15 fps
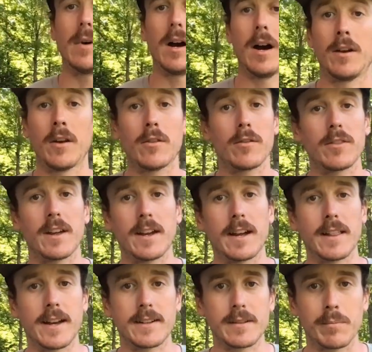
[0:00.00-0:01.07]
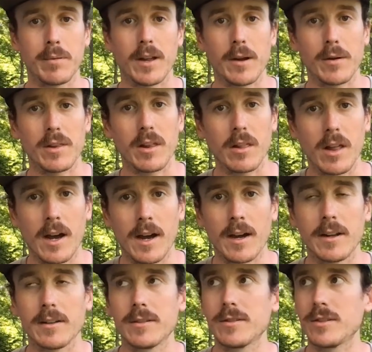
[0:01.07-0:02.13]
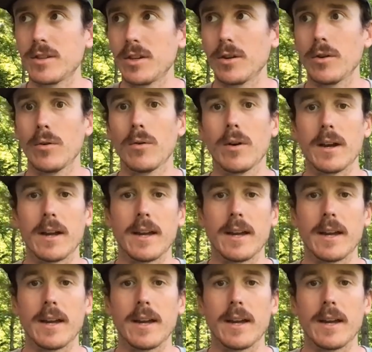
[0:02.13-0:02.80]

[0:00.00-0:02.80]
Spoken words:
Another thing I like to play with a lot too